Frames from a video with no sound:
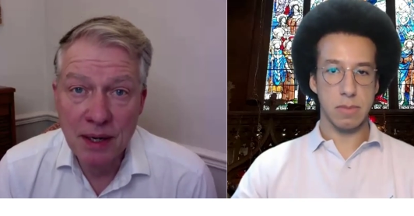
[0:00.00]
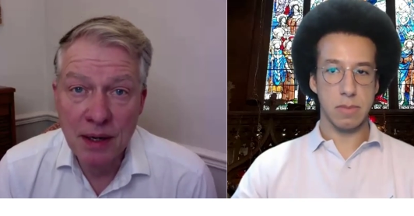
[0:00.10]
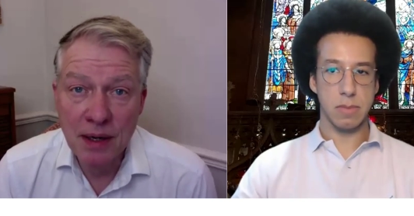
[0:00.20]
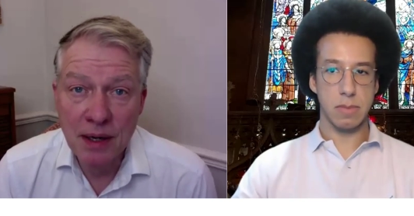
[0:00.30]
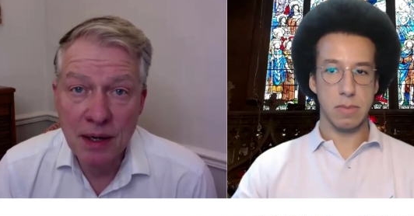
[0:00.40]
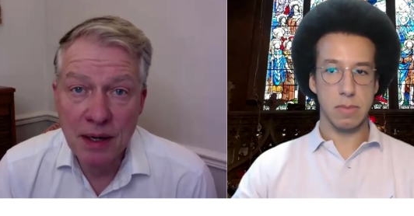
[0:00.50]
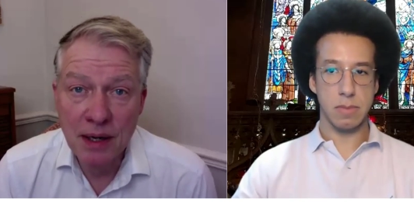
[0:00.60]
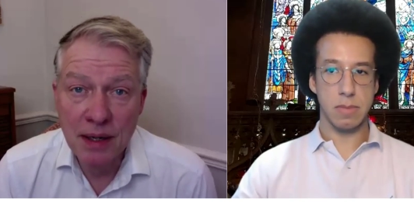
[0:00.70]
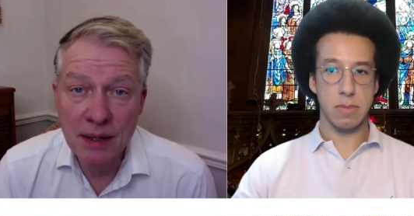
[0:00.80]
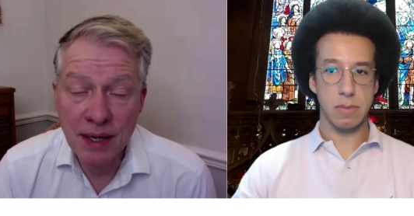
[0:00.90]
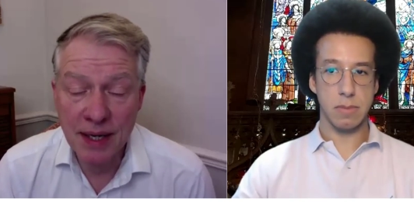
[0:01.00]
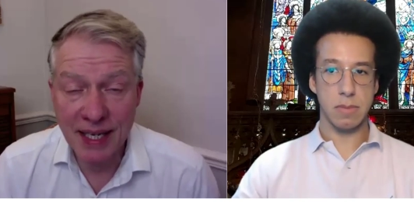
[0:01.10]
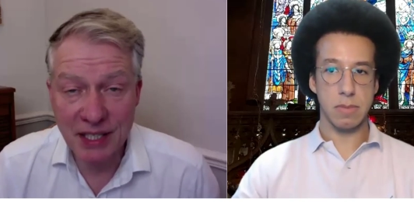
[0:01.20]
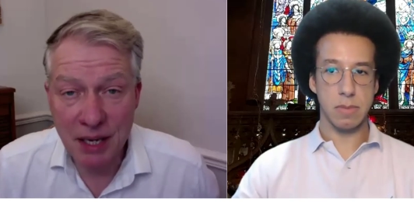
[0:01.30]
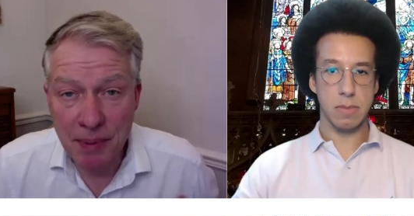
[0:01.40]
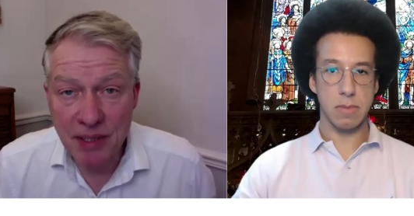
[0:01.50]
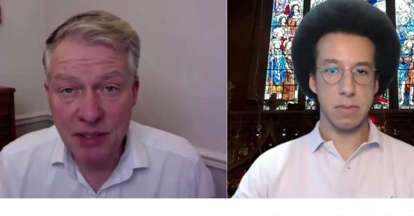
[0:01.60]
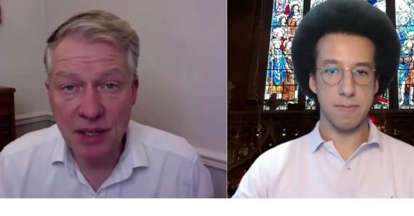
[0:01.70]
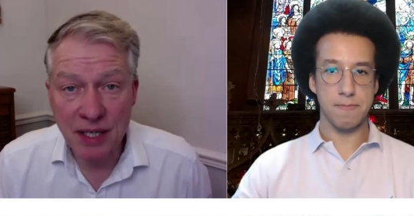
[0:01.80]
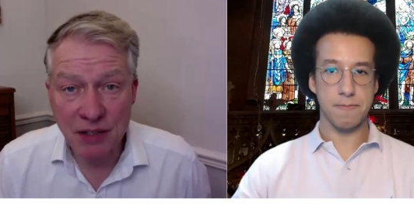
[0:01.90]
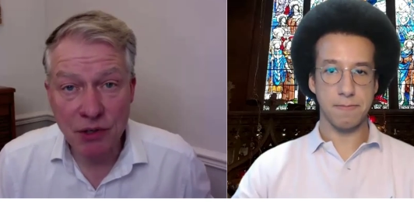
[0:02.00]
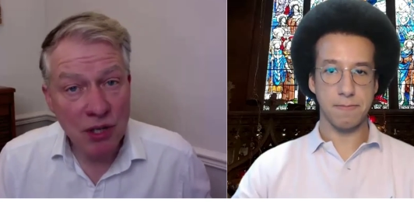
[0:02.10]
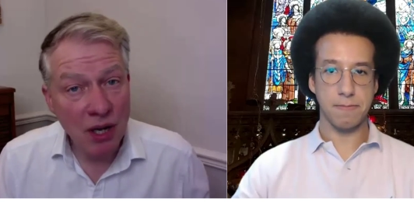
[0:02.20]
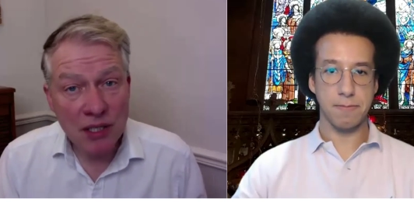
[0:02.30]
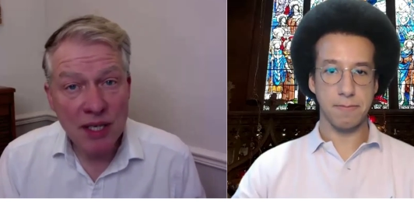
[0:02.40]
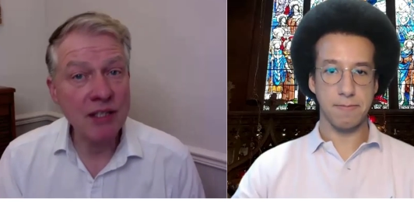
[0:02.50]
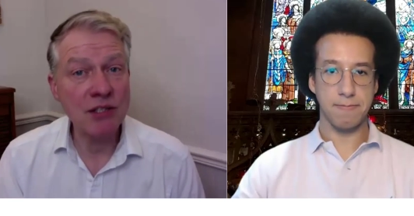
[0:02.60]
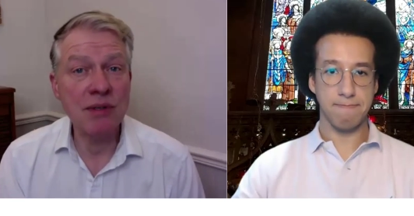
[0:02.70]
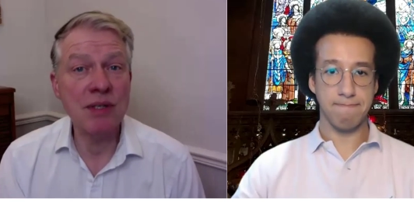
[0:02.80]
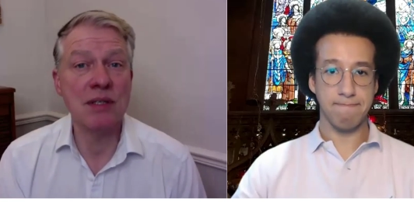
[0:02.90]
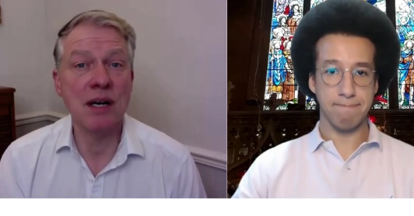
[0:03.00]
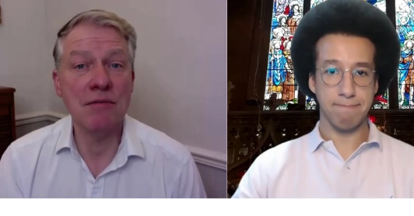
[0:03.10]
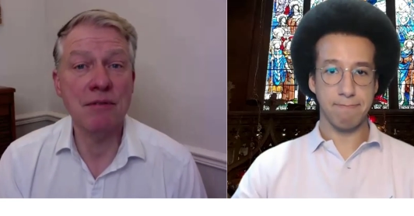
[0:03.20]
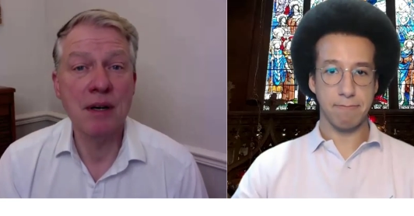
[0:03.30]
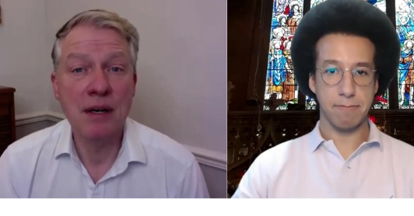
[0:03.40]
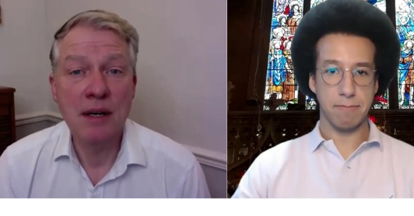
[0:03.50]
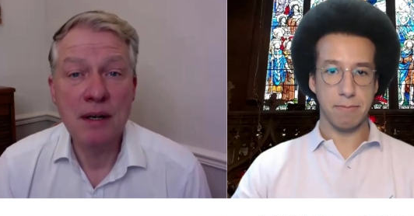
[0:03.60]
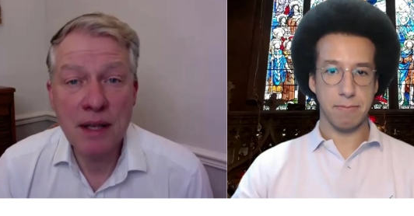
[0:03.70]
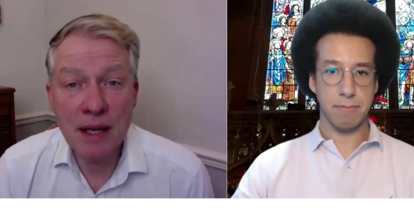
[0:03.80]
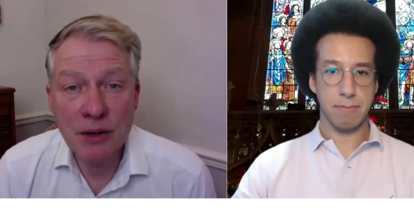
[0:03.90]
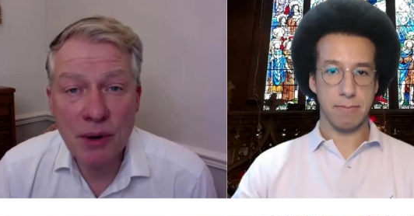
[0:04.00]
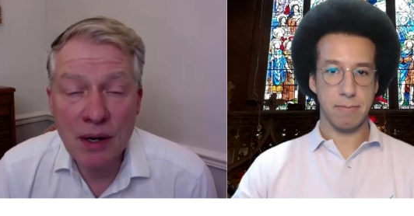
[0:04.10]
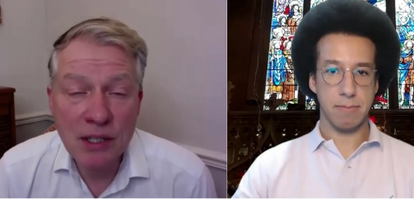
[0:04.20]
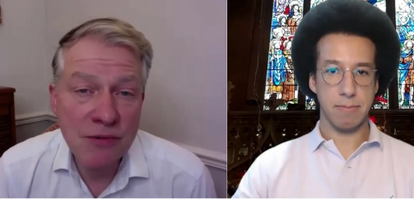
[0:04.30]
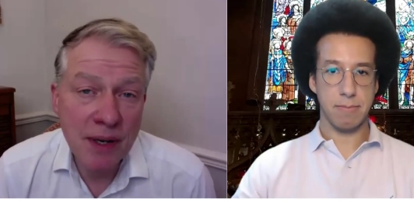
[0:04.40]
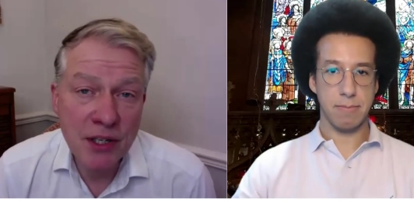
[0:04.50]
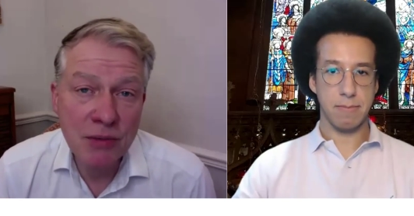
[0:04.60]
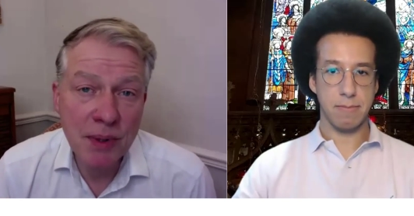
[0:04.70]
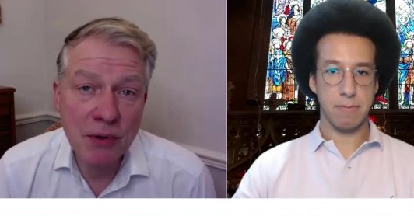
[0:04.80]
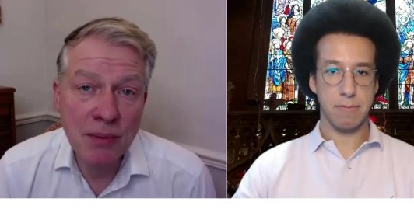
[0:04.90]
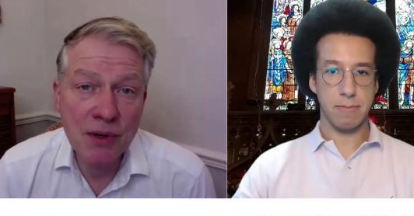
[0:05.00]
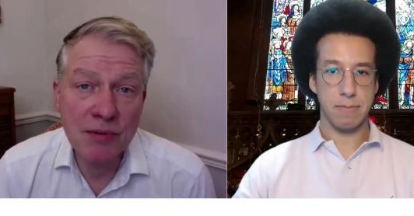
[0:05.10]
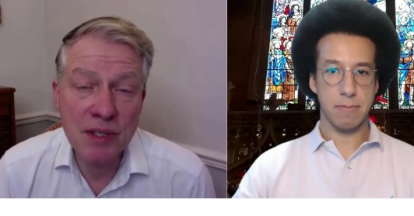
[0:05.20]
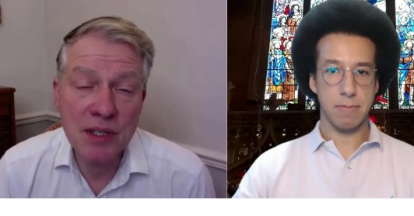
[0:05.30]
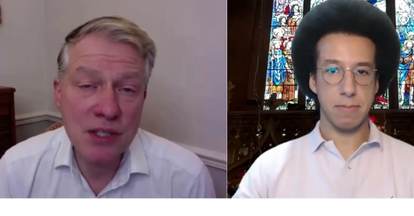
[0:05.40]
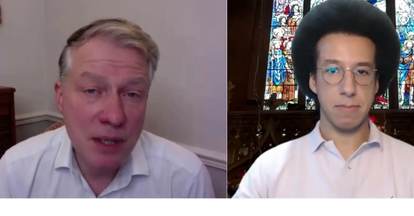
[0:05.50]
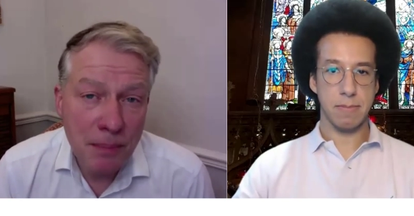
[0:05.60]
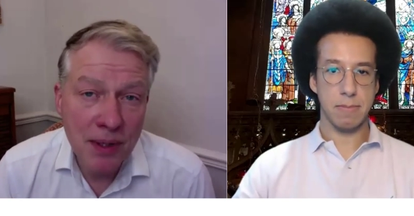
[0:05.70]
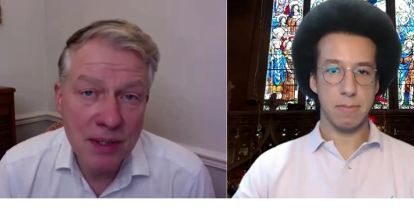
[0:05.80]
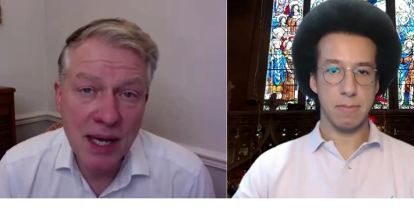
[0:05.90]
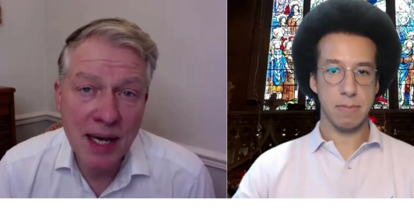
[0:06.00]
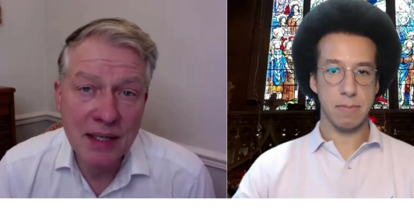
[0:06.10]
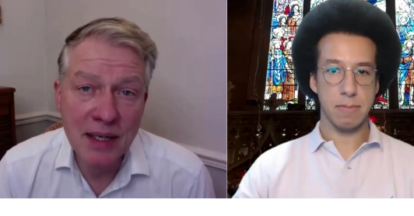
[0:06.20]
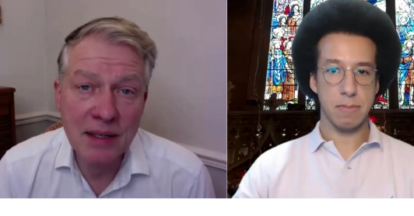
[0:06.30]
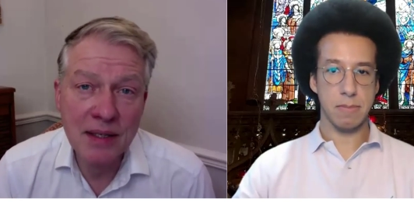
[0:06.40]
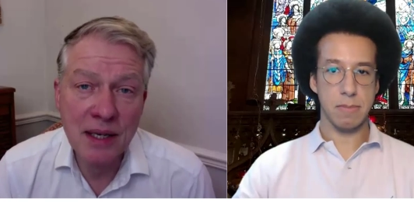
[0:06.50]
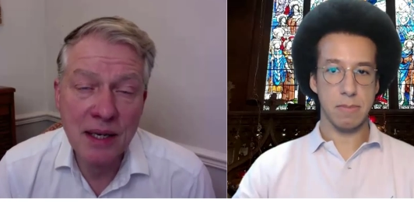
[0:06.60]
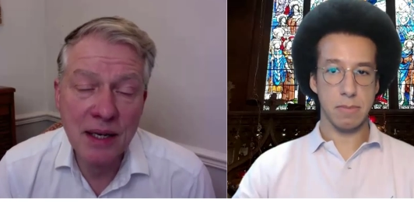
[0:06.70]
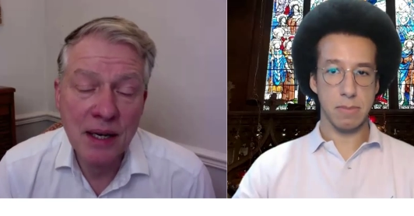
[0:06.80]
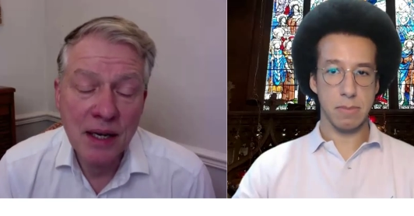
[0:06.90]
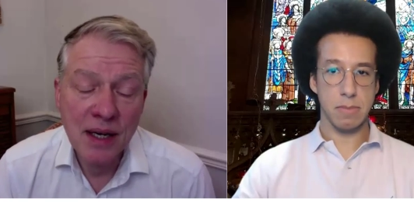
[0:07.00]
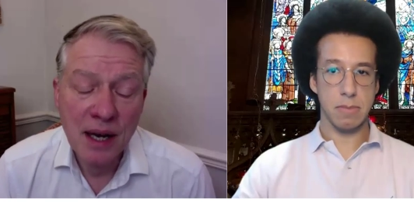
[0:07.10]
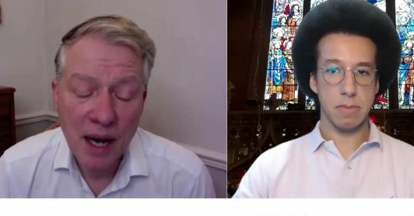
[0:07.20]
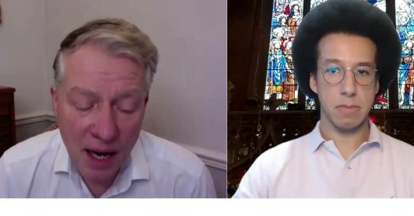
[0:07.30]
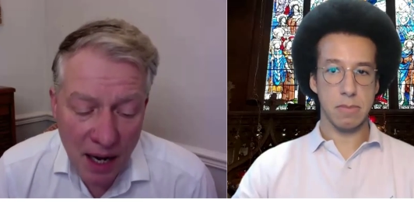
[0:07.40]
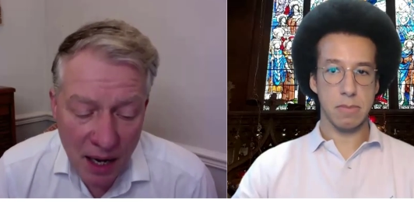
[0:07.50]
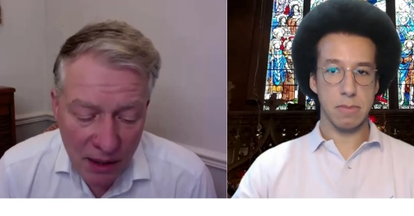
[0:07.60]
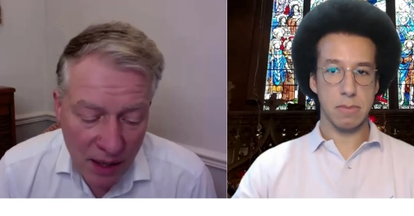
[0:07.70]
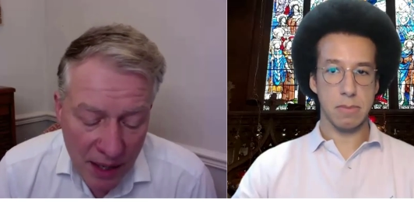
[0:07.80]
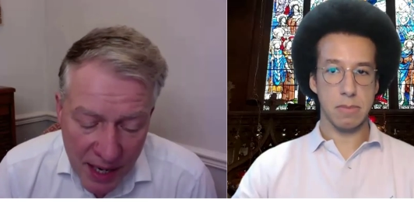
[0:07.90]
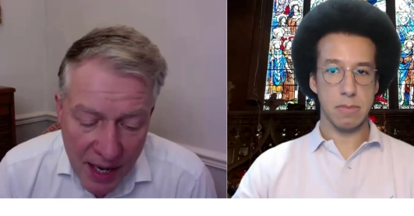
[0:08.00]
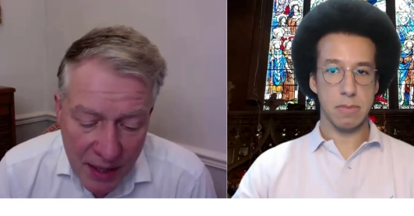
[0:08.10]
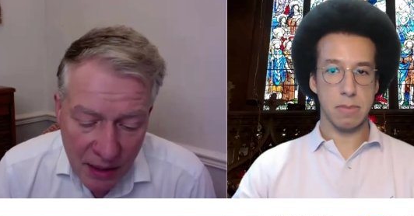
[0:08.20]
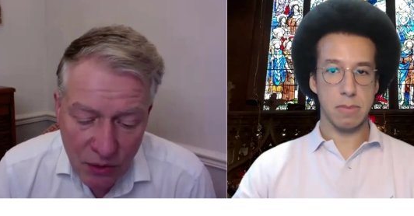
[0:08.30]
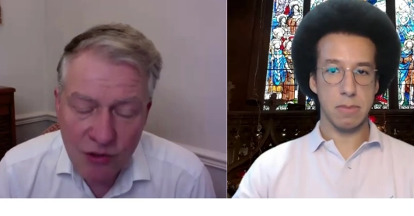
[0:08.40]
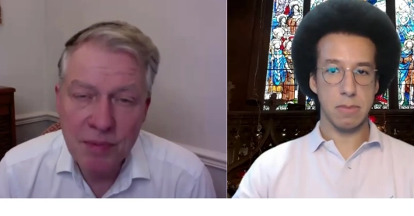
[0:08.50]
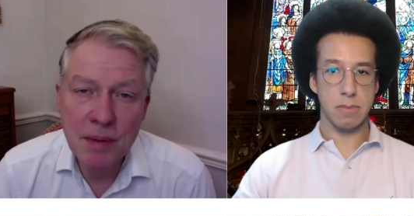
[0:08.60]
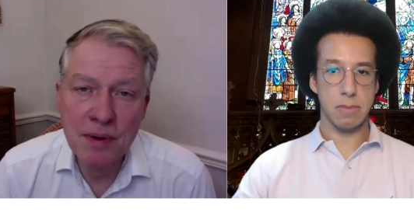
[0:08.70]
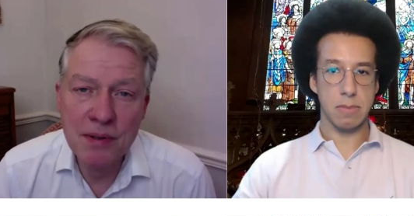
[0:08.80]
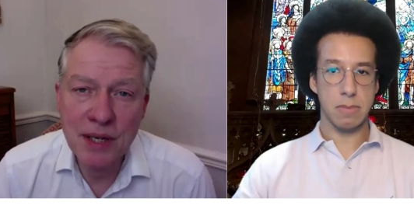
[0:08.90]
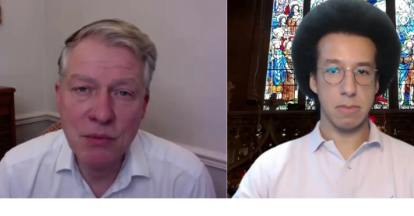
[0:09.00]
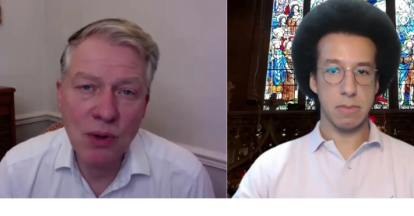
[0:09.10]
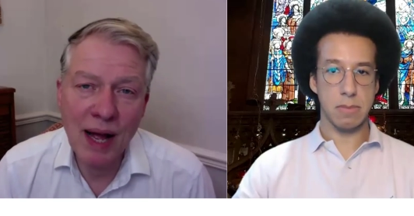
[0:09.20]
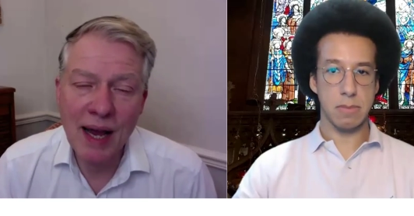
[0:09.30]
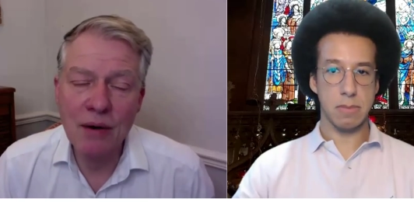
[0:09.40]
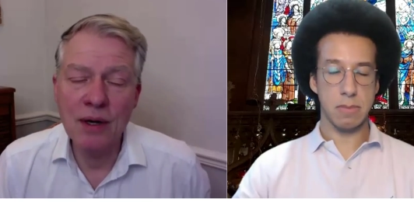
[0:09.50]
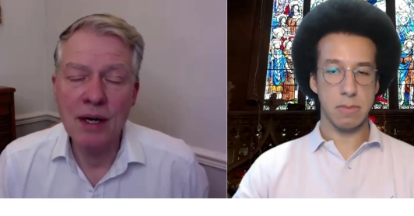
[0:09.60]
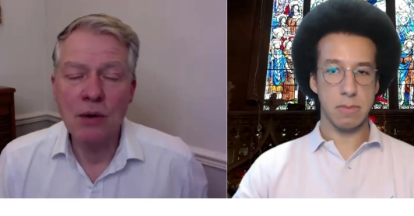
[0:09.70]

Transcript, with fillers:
Speaker 1: uh, uh, and, and exhibits and things, if you start censoring stuff, then your arts funding should be removed. It's as simple as that. And I think, I, I, again, a lot of people have said, well, how?